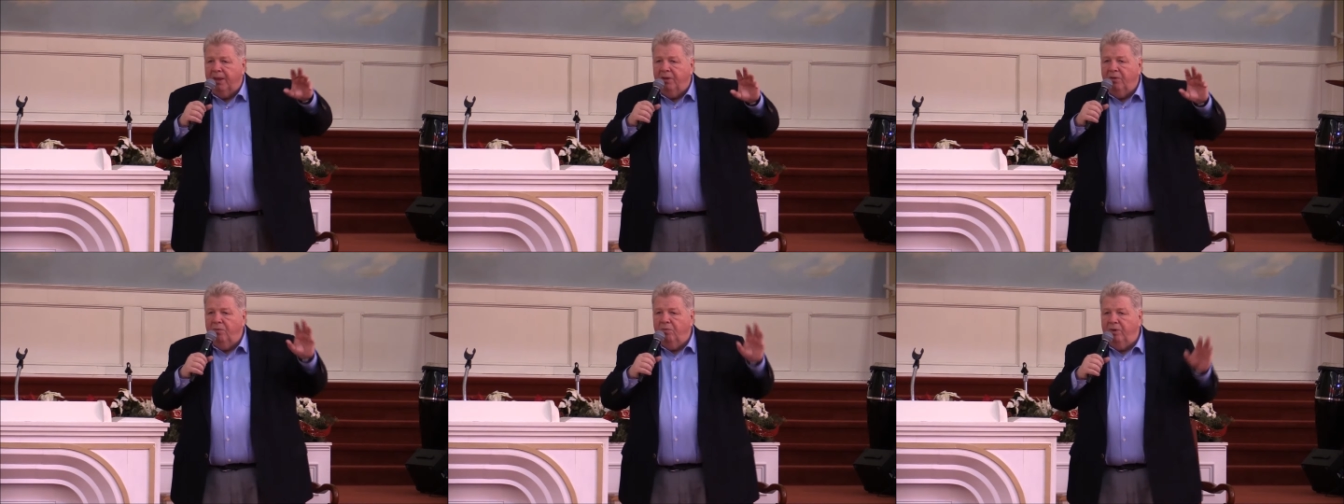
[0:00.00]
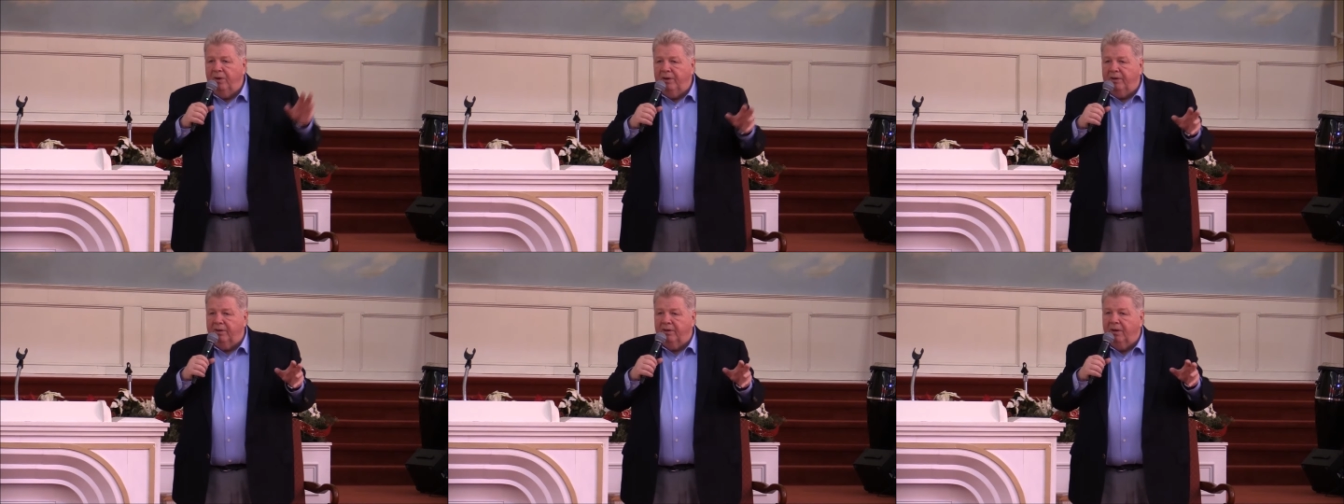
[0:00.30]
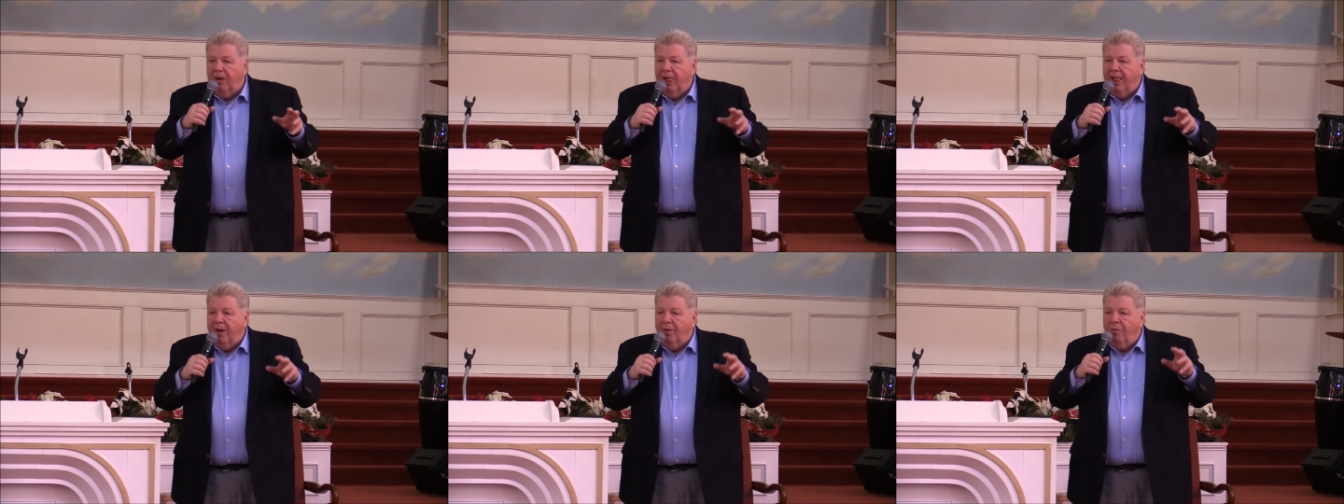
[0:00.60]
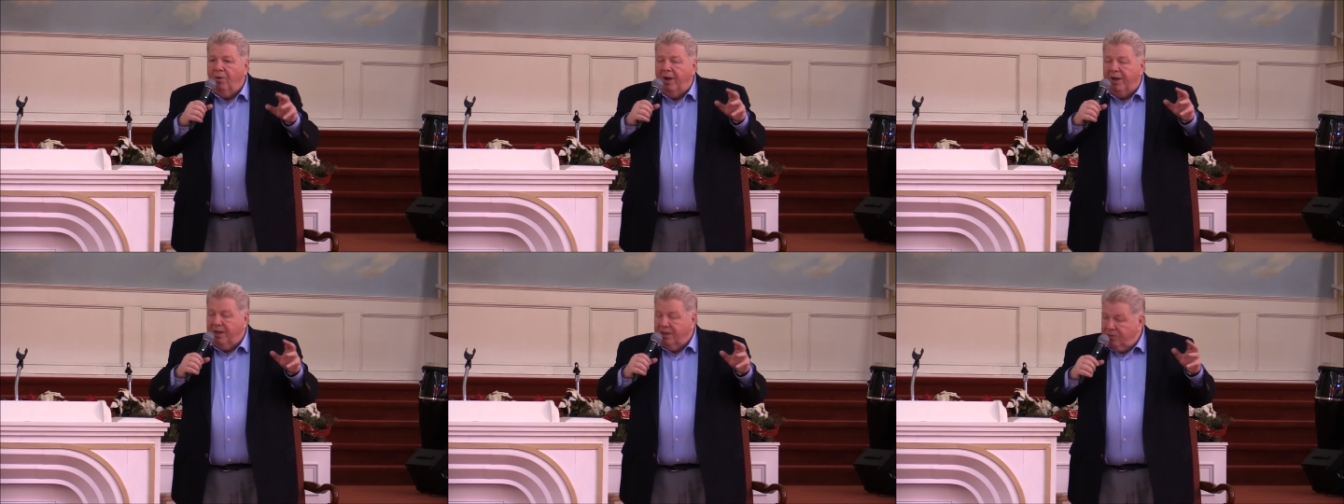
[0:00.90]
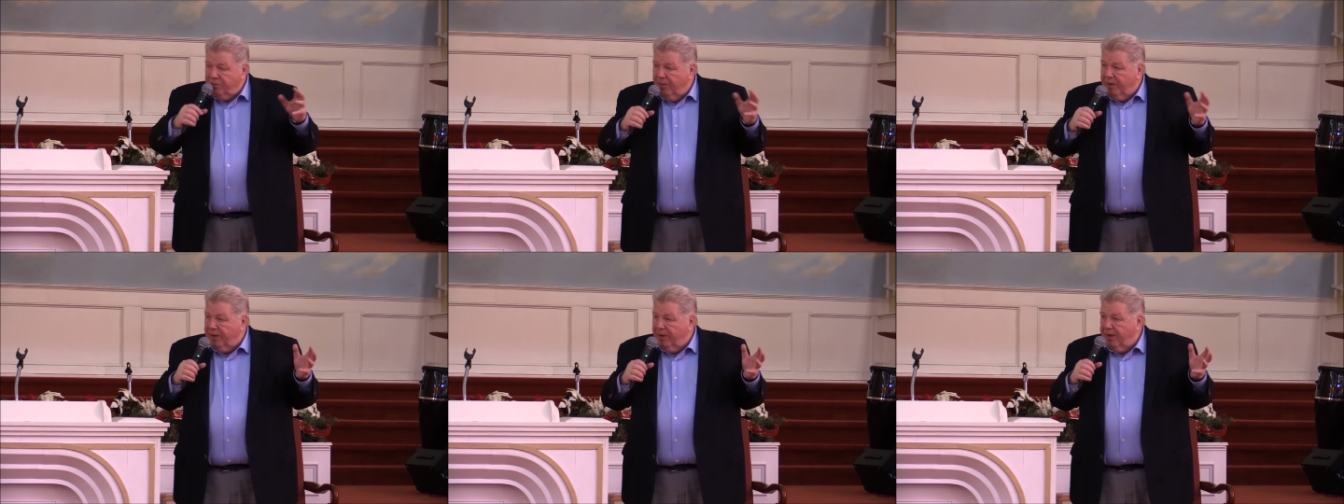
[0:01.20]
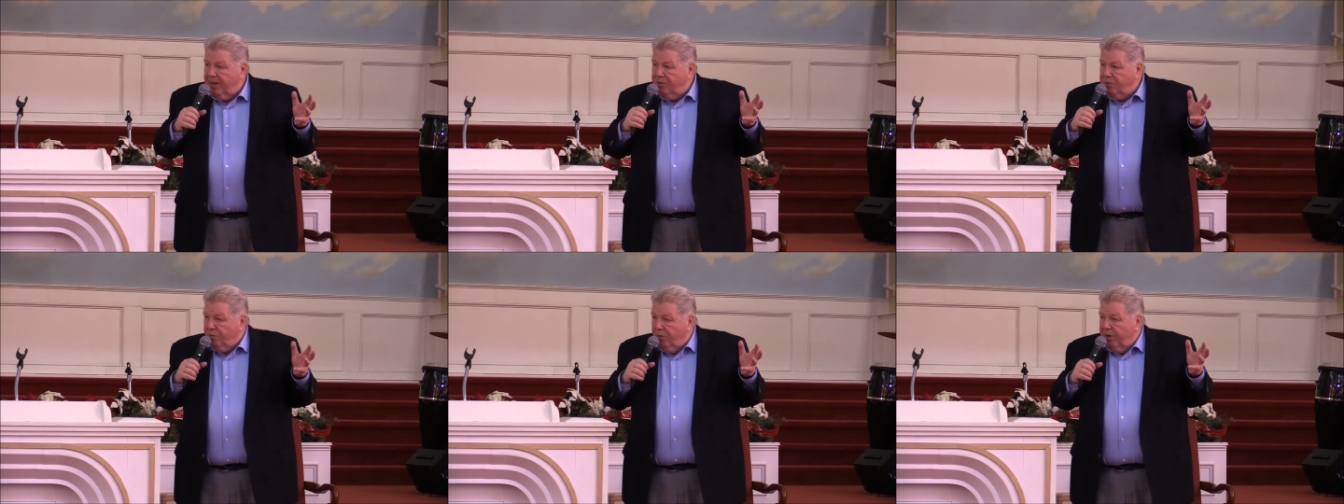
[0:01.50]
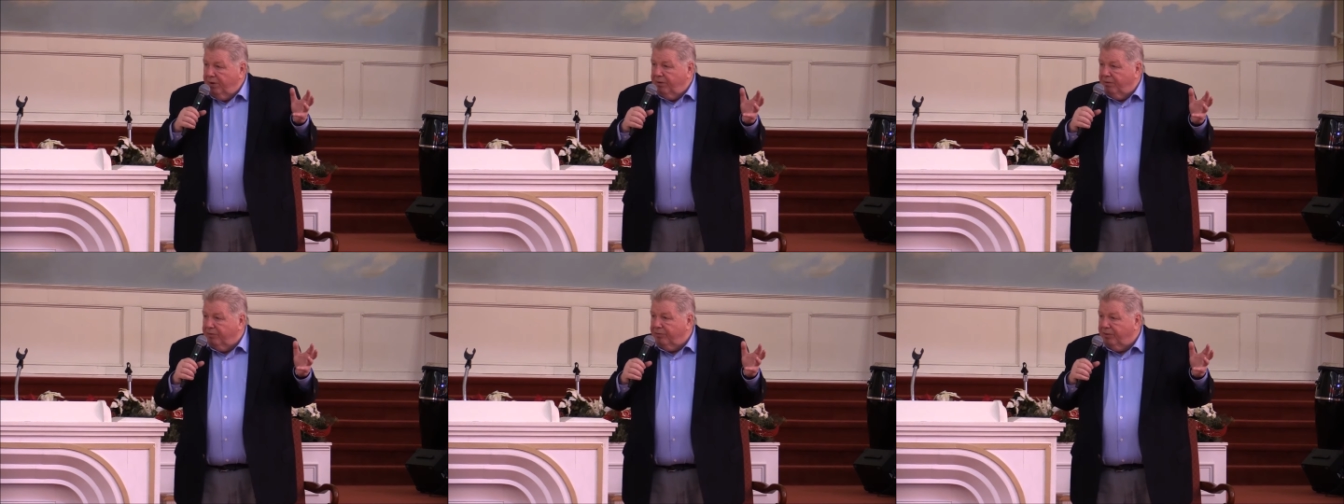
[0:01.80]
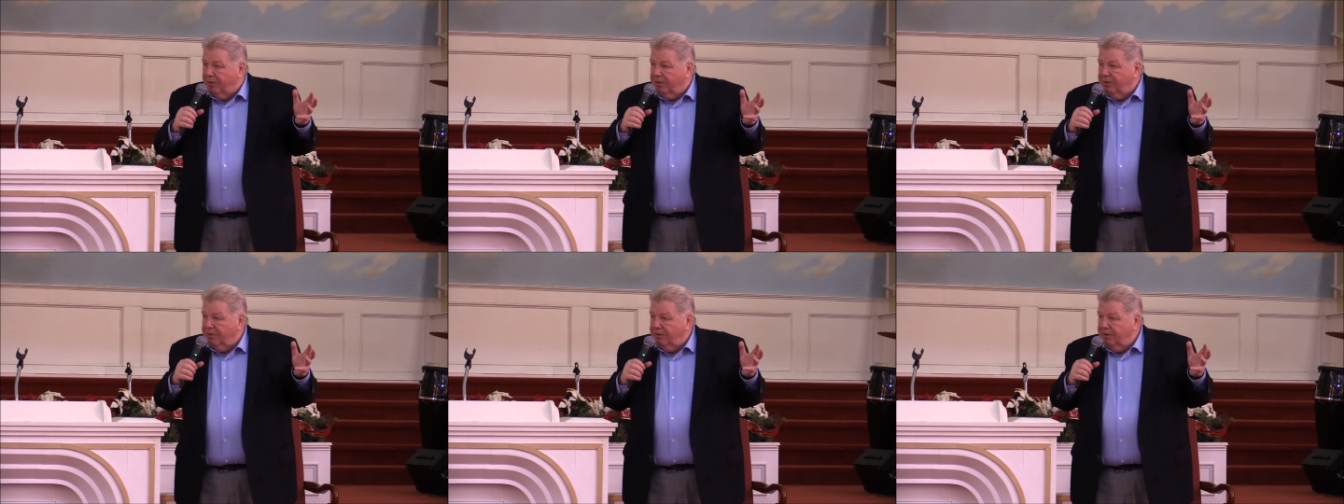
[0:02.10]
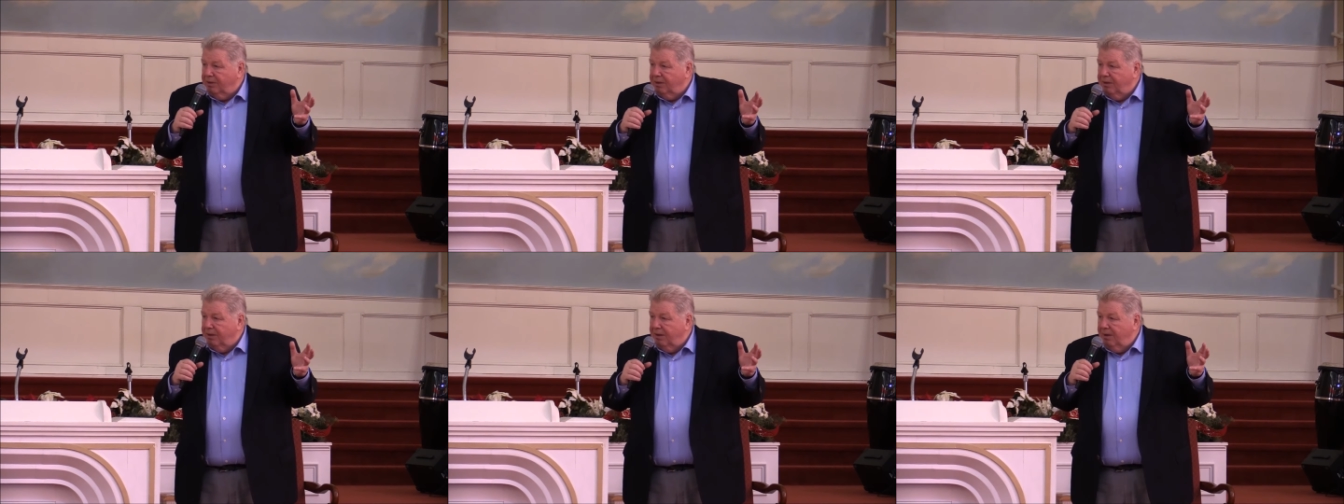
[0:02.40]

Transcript: You wonder. Why? It's making, he's wonderful.